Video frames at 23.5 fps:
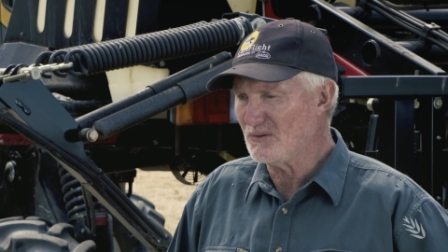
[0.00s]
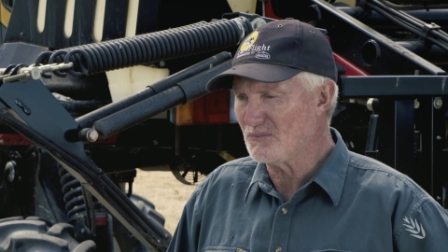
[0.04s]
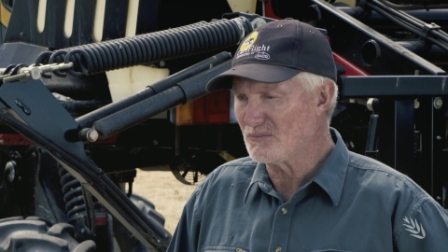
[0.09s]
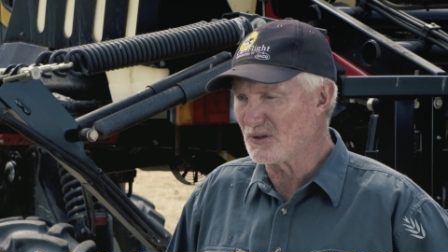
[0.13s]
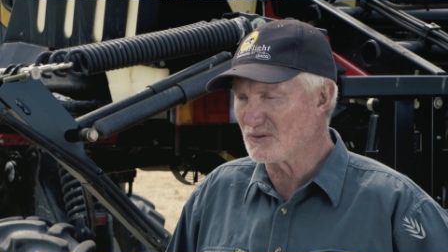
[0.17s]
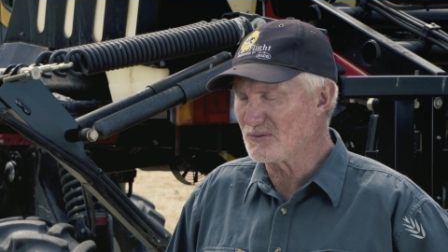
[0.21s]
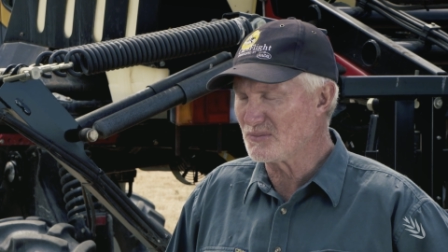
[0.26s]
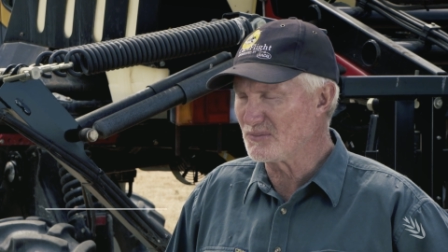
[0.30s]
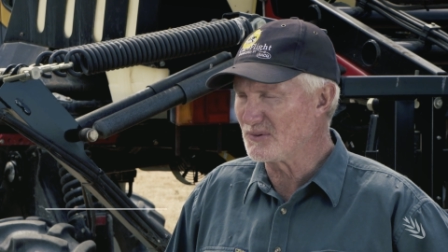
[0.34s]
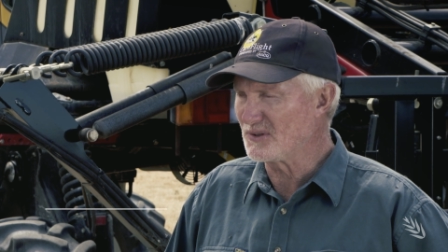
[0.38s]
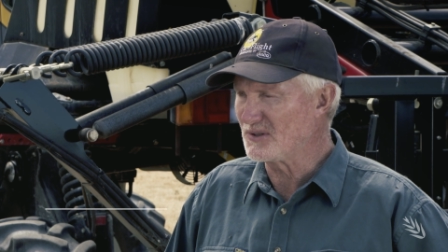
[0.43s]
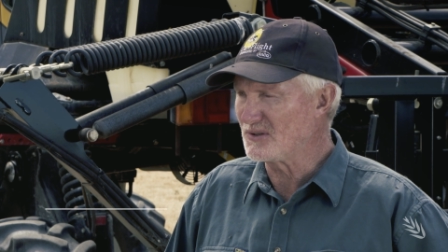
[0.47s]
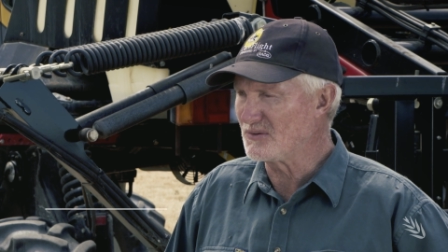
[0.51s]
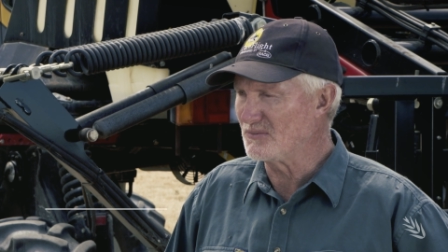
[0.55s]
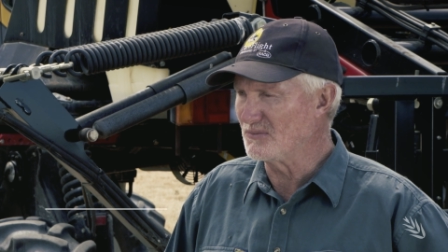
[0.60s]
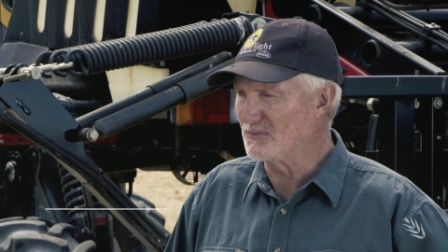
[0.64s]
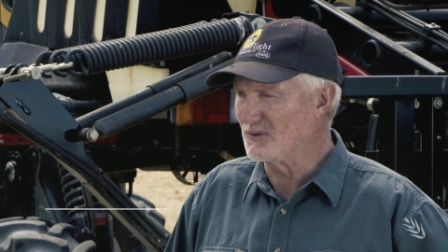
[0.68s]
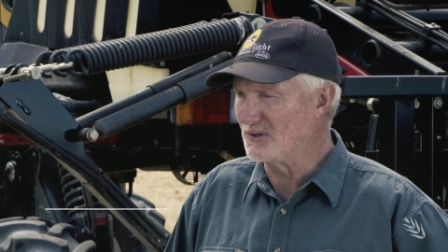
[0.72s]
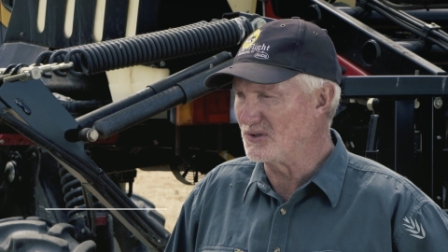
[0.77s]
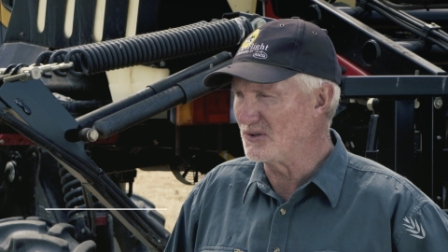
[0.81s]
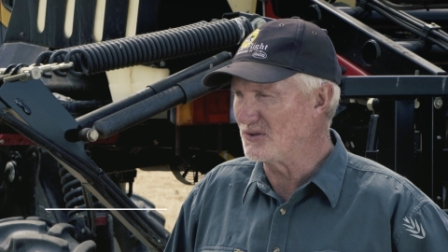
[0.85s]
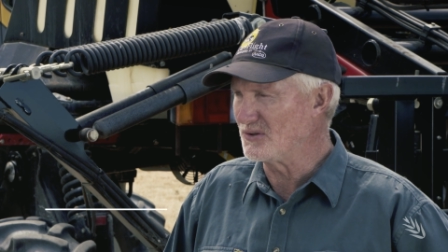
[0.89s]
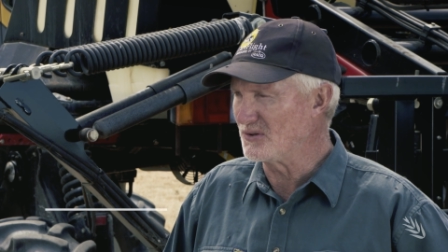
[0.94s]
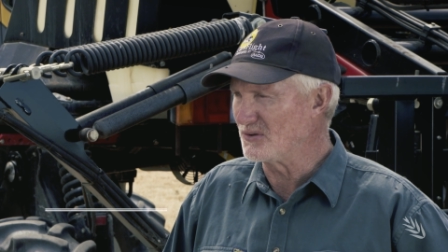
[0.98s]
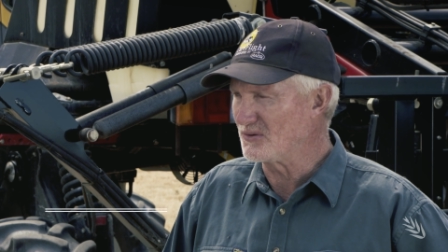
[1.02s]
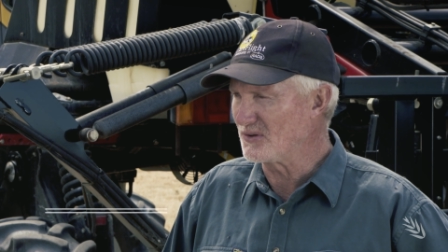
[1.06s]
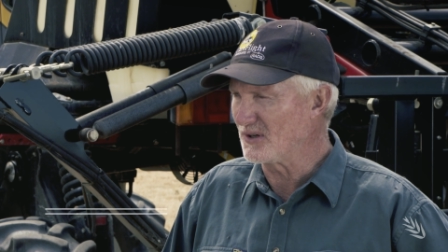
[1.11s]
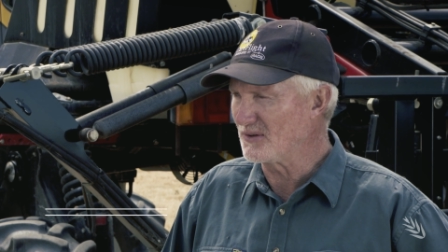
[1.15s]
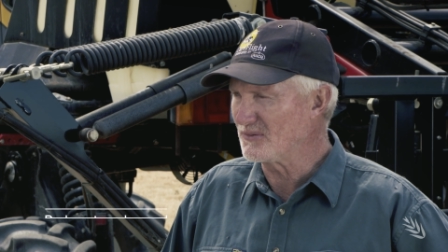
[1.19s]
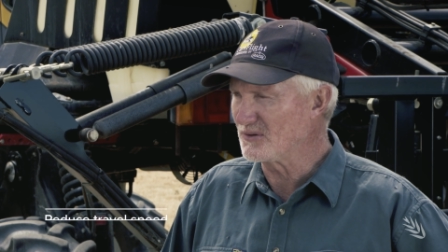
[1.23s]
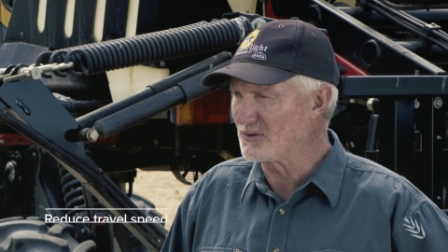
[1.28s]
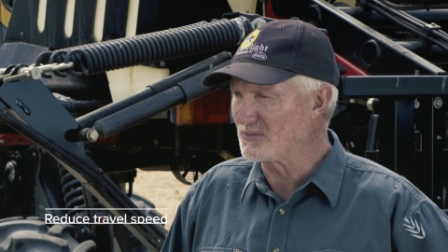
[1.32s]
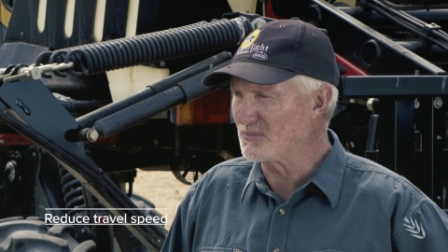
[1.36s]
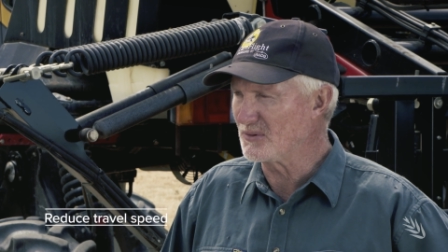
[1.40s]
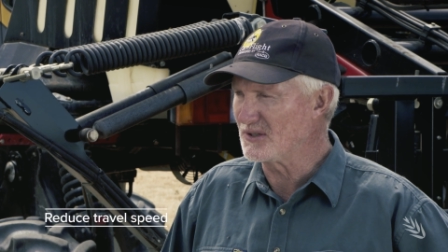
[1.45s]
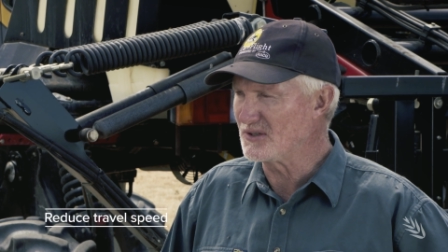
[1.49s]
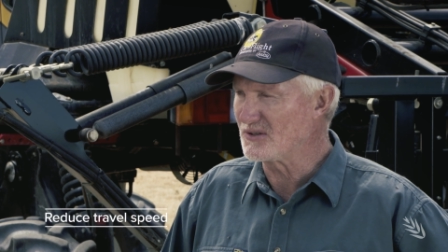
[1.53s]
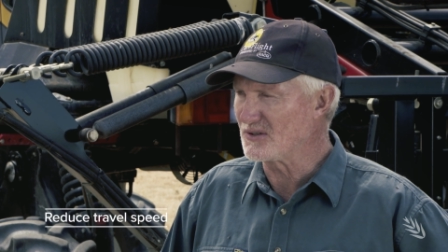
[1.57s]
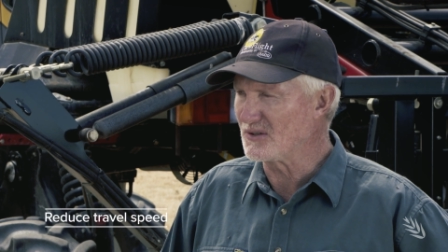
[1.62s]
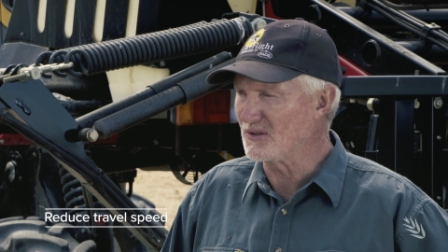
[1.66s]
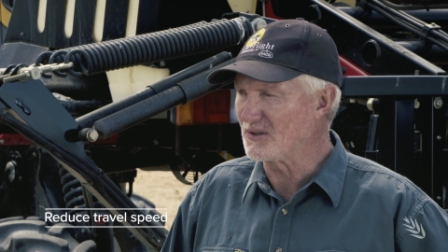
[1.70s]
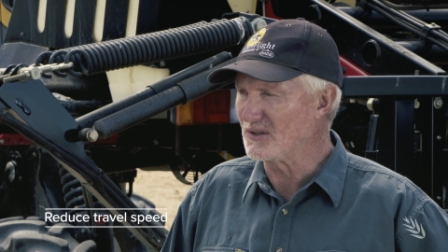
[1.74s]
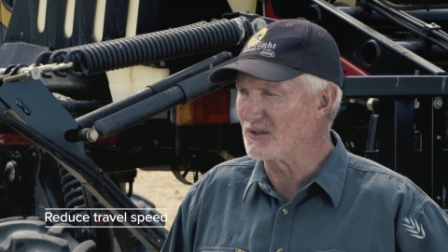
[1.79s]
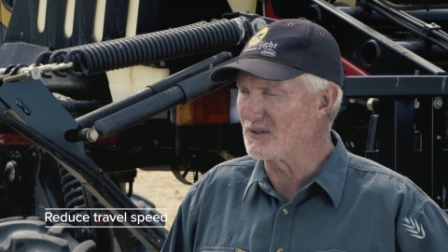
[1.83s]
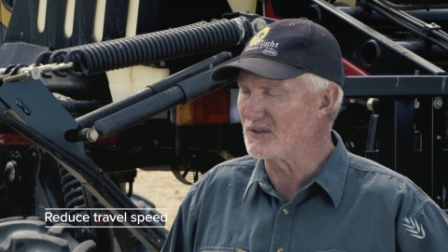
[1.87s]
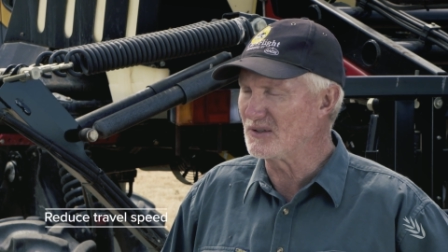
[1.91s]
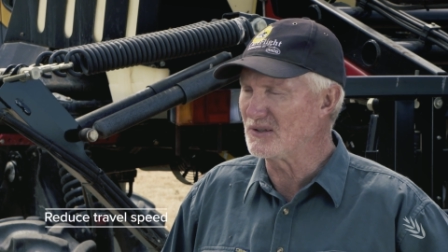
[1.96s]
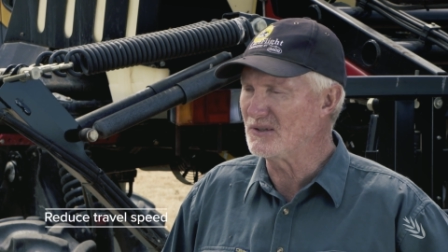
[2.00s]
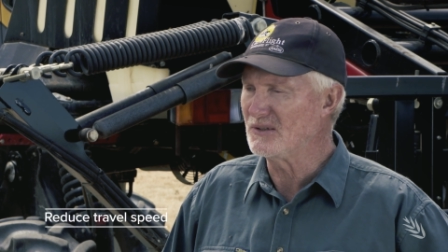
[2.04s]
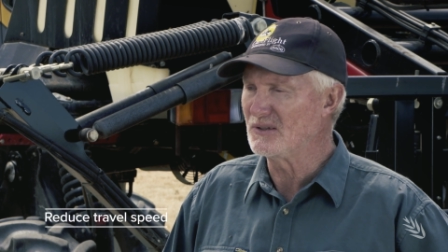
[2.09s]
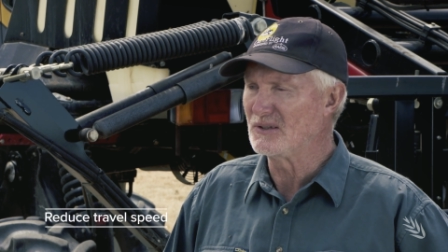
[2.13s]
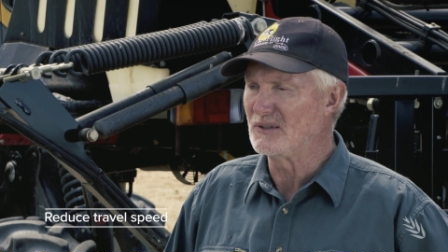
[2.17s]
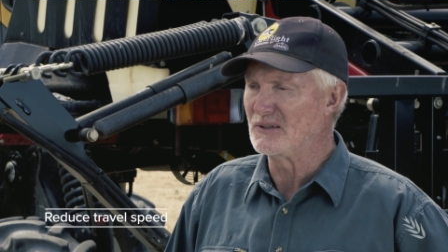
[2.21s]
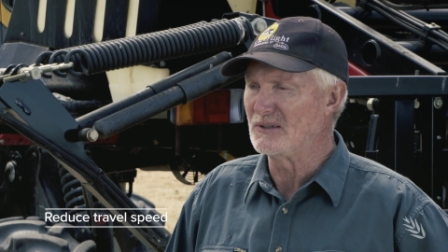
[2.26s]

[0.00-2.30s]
possibly reduce your travel speed slightly,